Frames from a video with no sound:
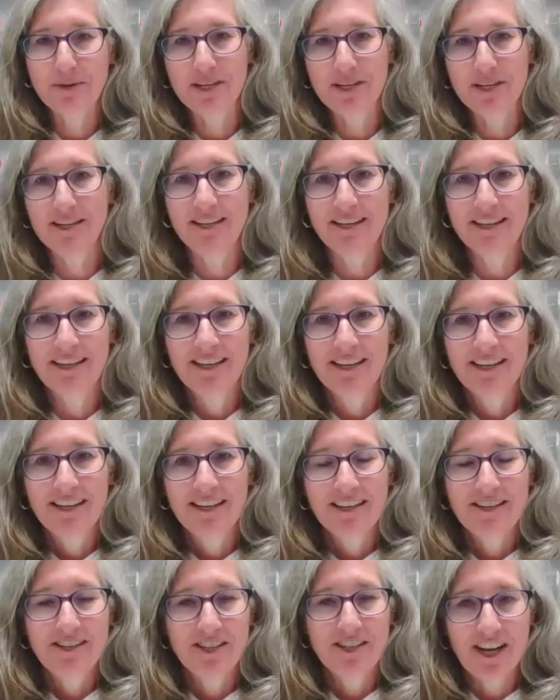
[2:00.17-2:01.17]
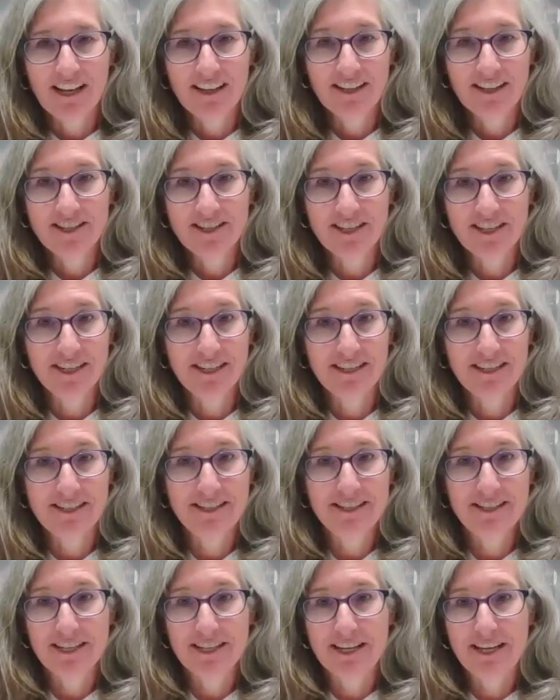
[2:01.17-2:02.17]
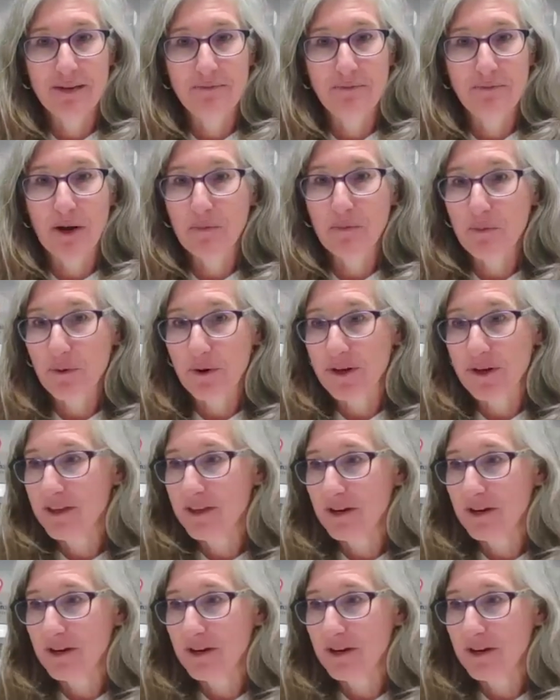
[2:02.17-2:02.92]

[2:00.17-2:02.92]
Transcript: to be challenging to keep up with.